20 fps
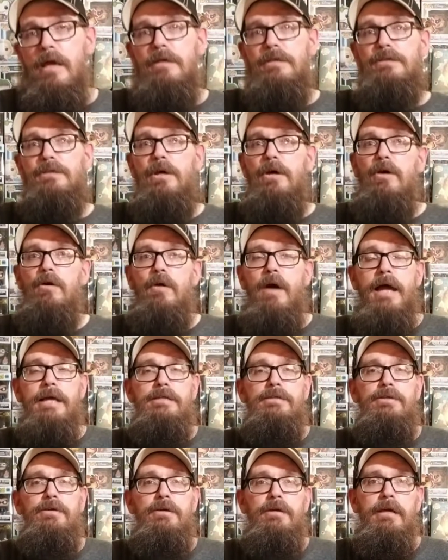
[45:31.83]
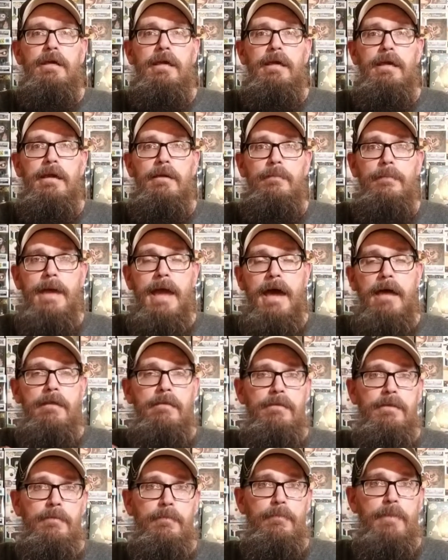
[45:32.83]
So I took him out
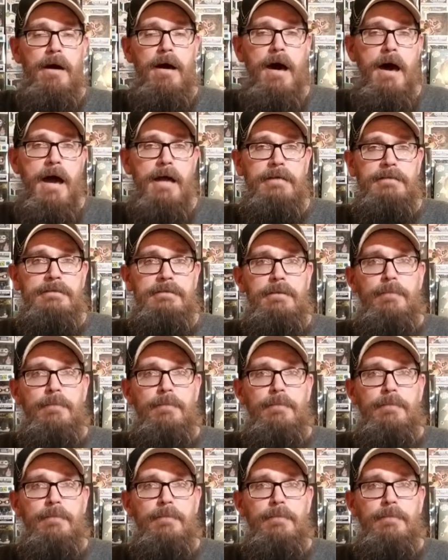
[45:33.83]
of the box.